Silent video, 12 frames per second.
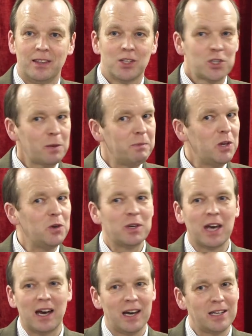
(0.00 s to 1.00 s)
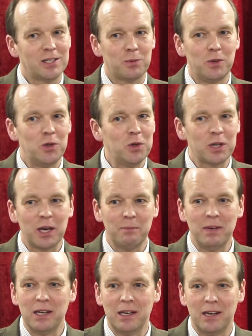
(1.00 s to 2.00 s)
Some of you guys, when you
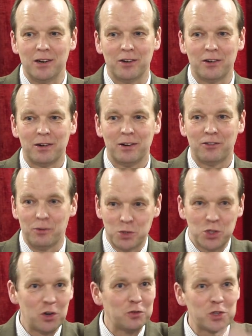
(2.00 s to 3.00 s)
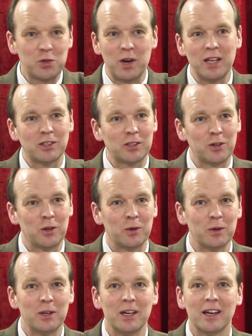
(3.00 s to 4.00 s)
come in here from so straight
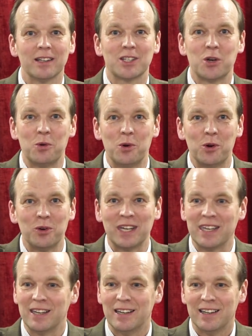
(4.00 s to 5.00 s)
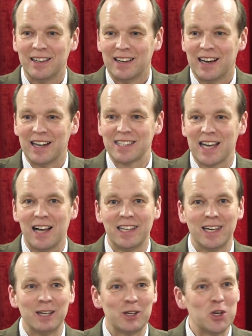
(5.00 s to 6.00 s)
through to Rory, I tell
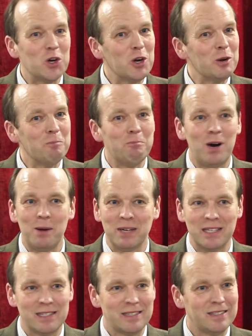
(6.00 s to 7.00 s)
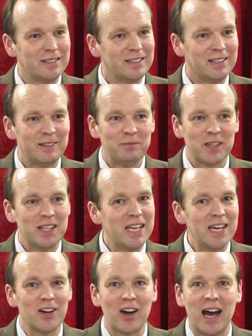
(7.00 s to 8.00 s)
you, your mommies,
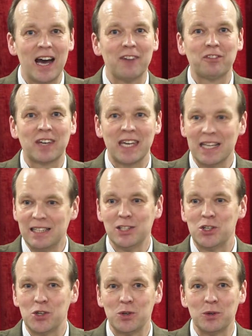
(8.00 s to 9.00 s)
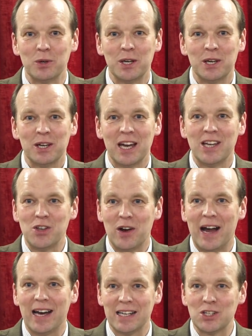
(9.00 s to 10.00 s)
near half killed you in your
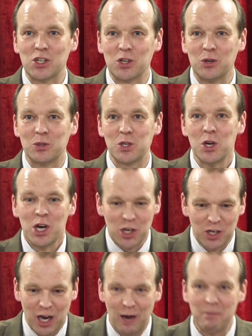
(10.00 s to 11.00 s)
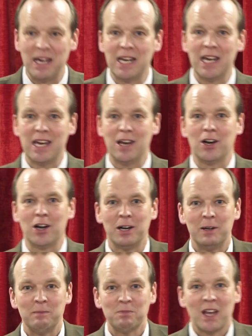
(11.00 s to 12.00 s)
attitudes. You come in here,
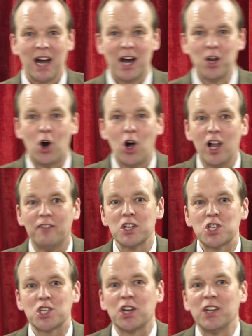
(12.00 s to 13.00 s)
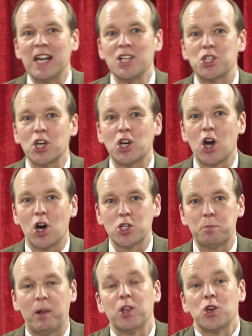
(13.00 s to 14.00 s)
and all of a sudden, as the
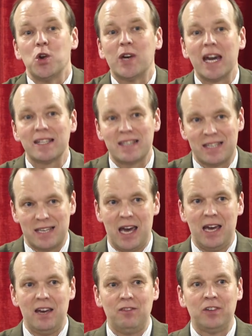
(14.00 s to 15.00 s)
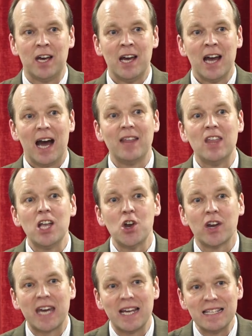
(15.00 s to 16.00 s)
gospel, you get saved, and then
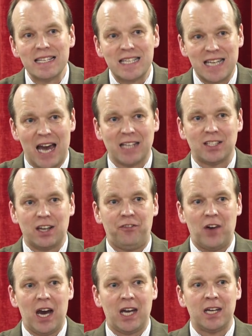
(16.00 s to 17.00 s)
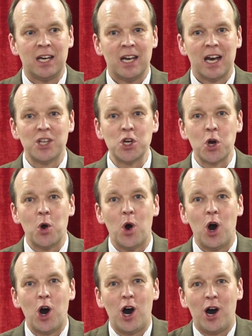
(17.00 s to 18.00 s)
you're getting sanctified, and you go,
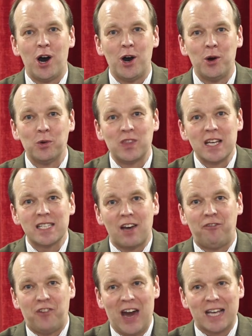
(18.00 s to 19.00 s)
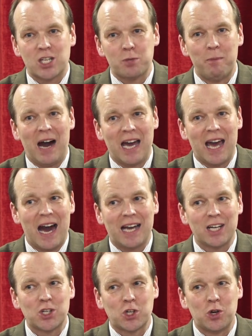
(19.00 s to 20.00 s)
uh oh, this affects my
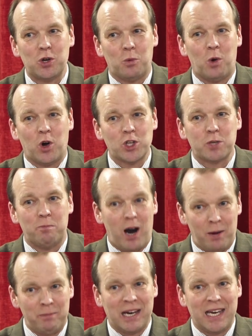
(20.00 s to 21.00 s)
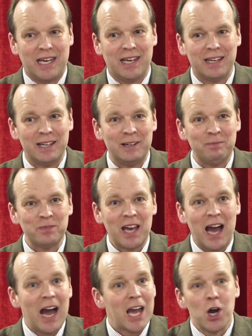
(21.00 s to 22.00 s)
attitude towards mommy.
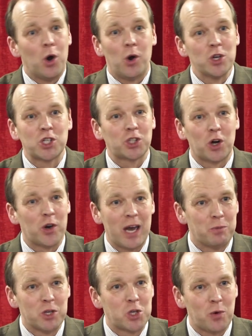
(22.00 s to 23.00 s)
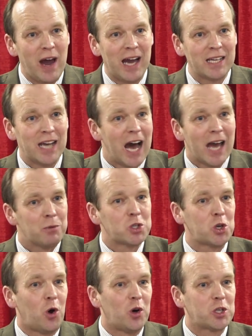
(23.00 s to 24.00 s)
I always thought I was right. I
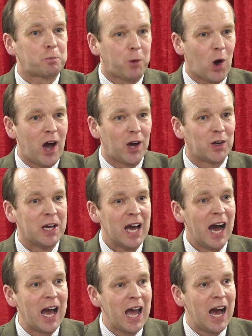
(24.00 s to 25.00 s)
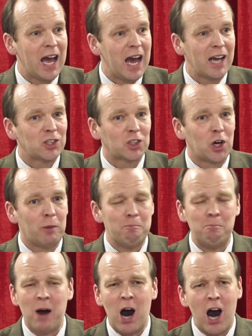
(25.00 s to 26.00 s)
was always proud. I, I, I thought,
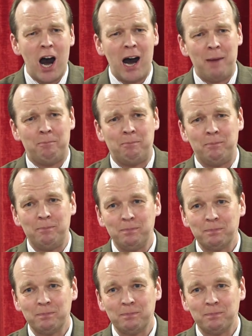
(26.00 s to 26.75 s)
Mom!